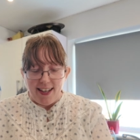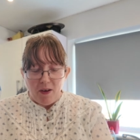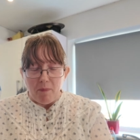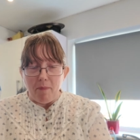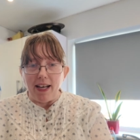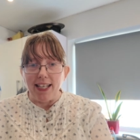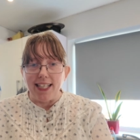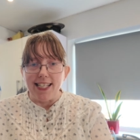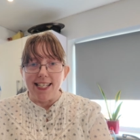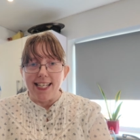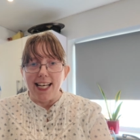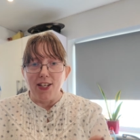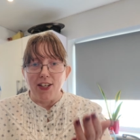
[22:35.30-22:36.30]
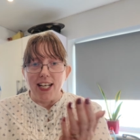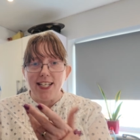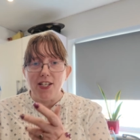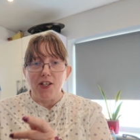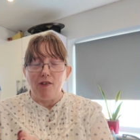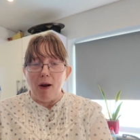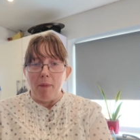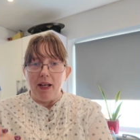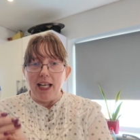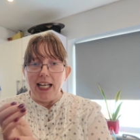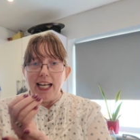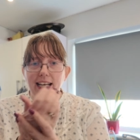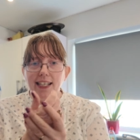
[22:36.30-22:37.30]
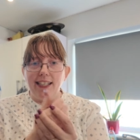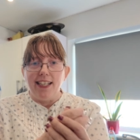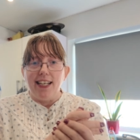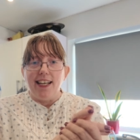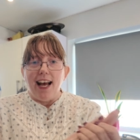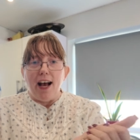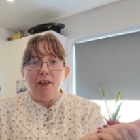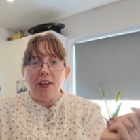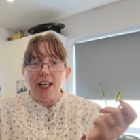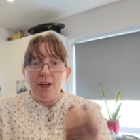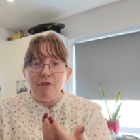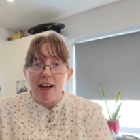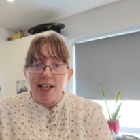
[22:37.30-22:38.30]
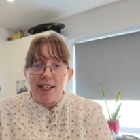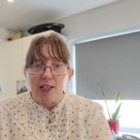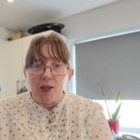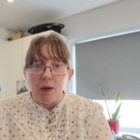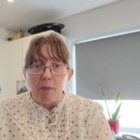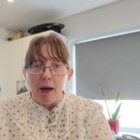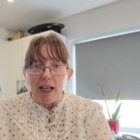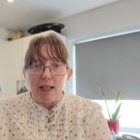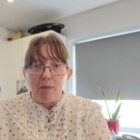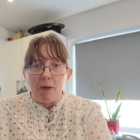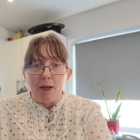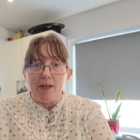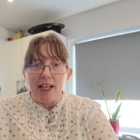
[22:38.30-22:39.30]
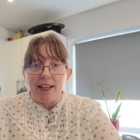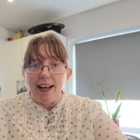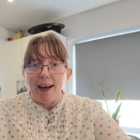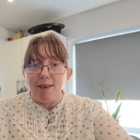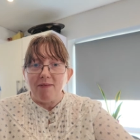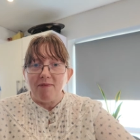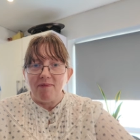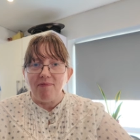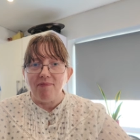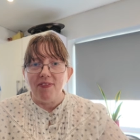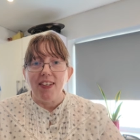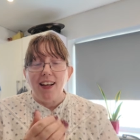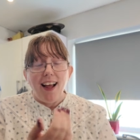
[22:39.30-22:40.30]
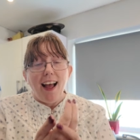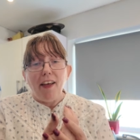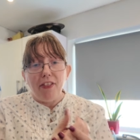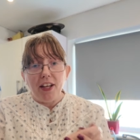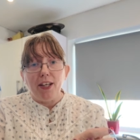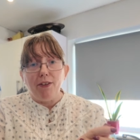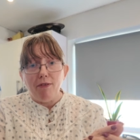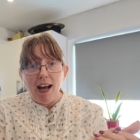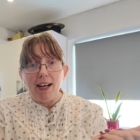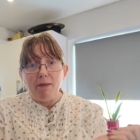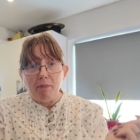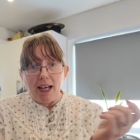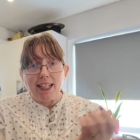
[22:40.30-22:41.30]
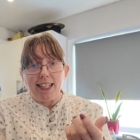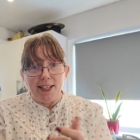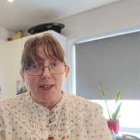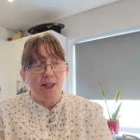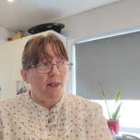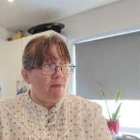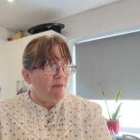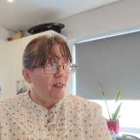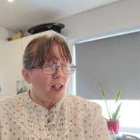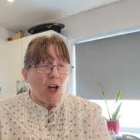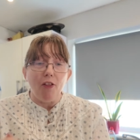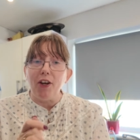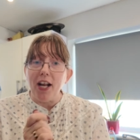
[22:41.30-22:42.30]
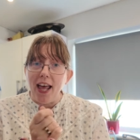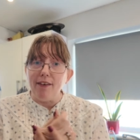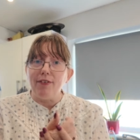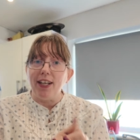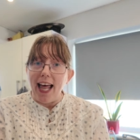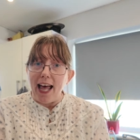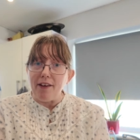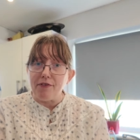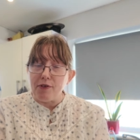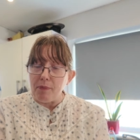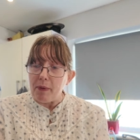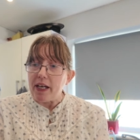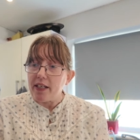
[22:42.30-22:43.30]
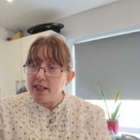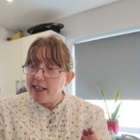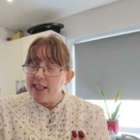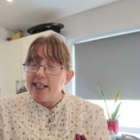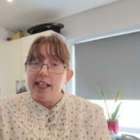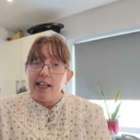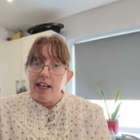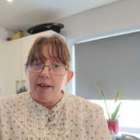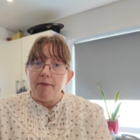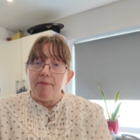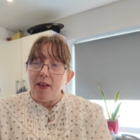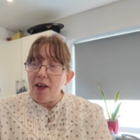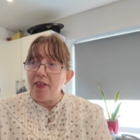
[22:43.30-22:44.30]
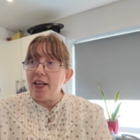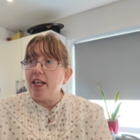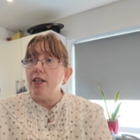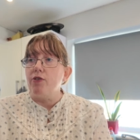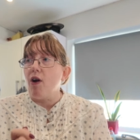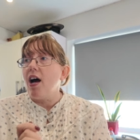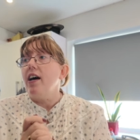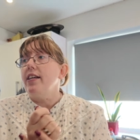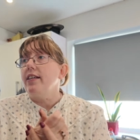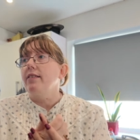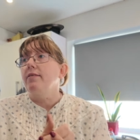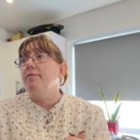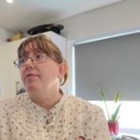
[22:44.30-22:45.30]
Magnus said on Instagram earlier, I think you're ready to come back to music now. I think you're right, Magnus. Not that I ever left, but I think he's right.